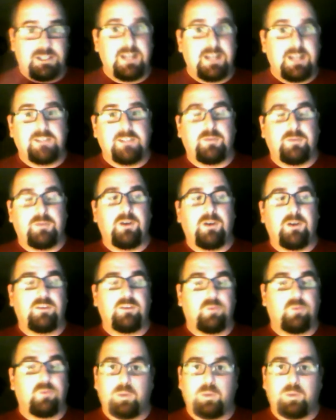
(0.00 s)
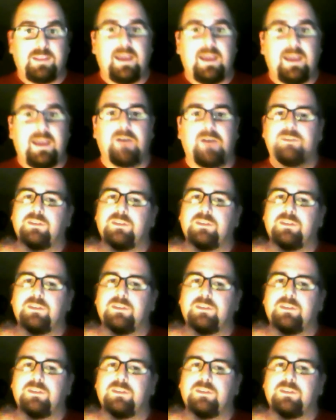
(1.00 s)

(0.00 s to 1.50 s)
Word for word: as far as fourth downs